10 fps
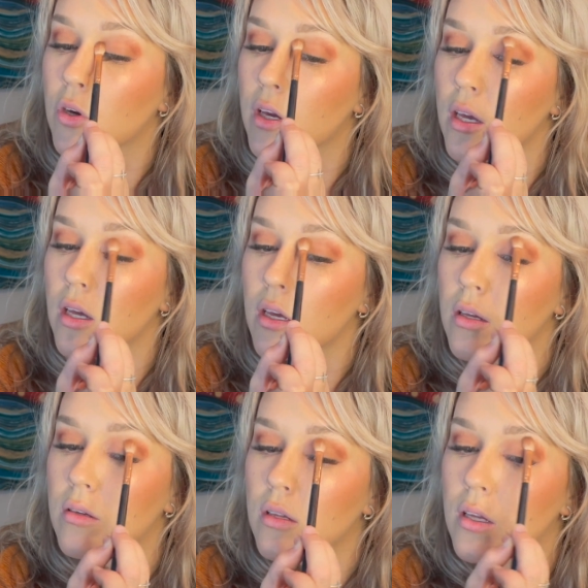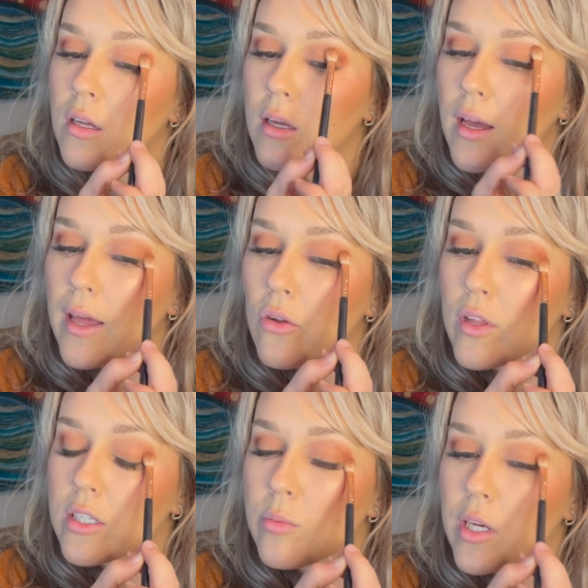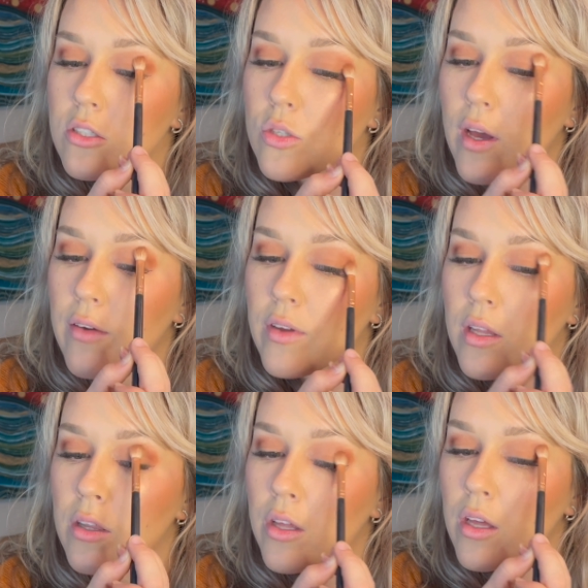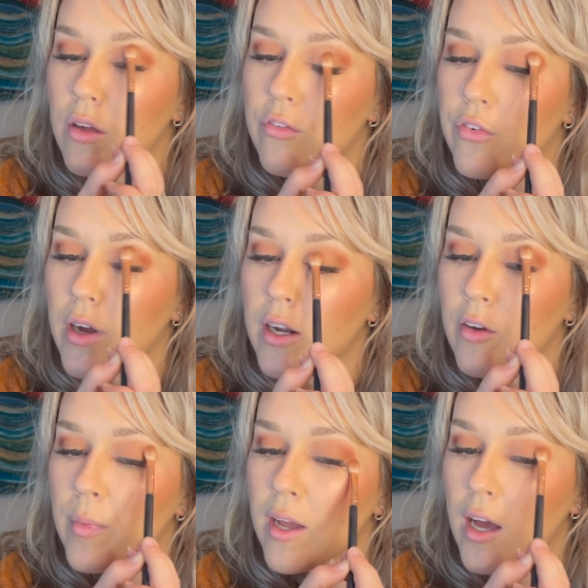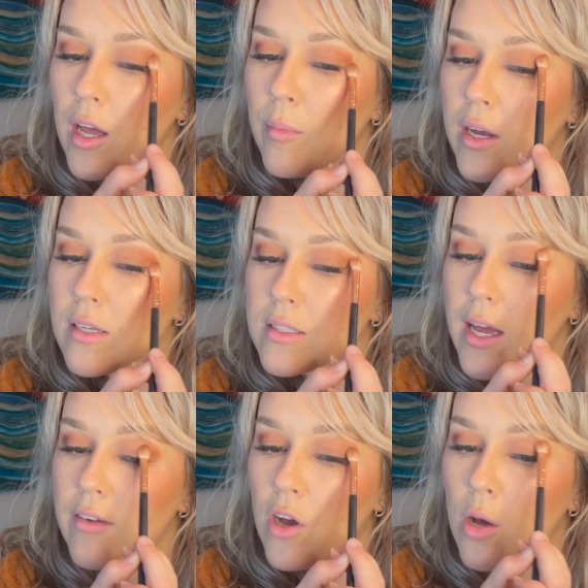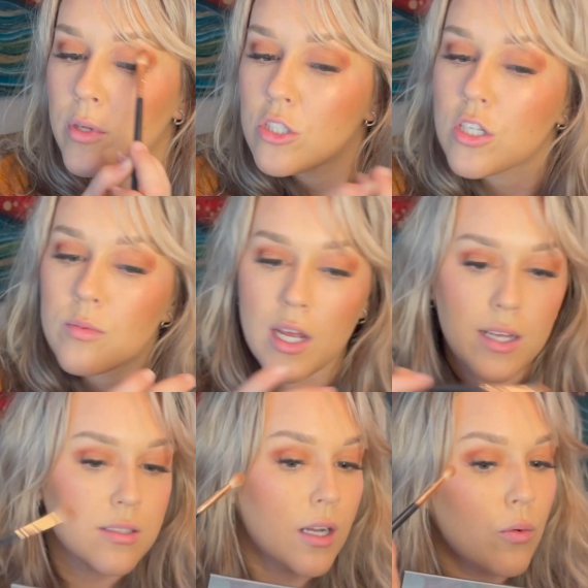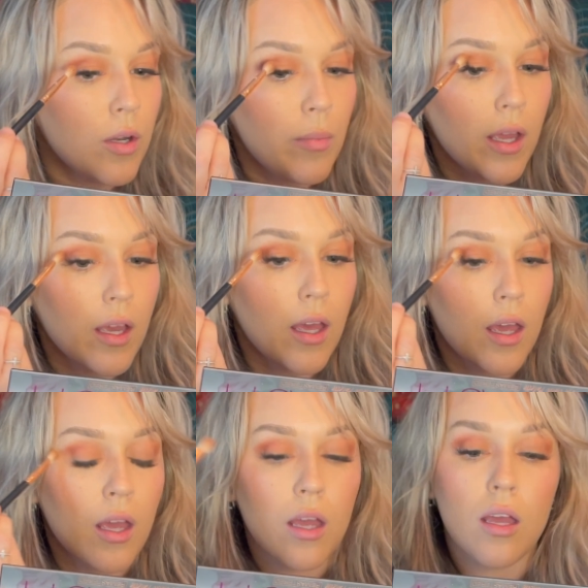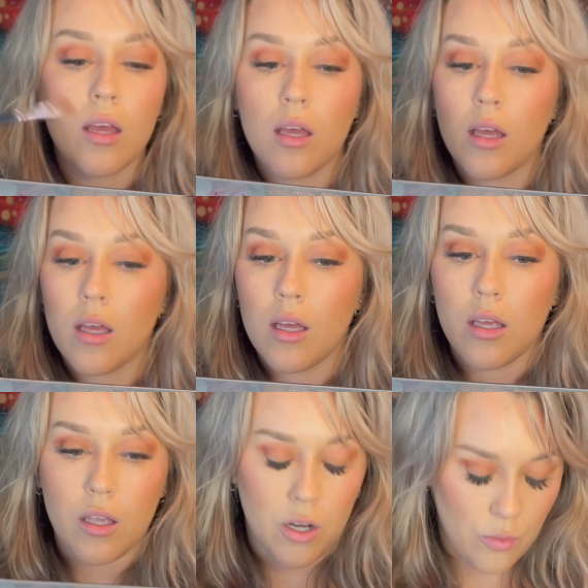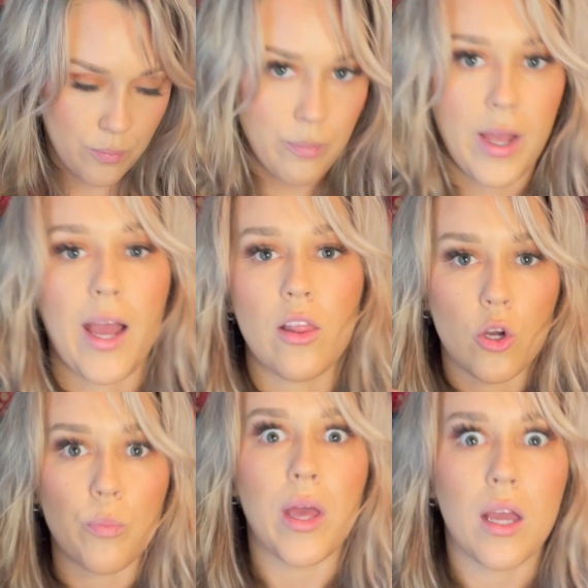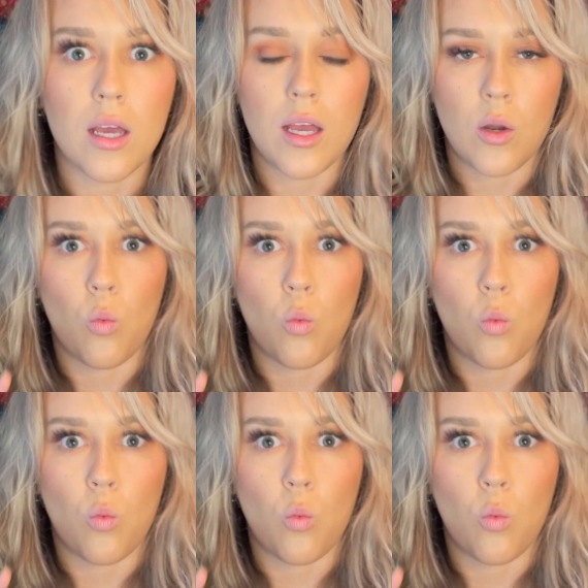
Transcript: Okay. I don't like to make it too heavy in the front of my eye because I have almond-shaped eyes and I want to make it, you know, my eye look big and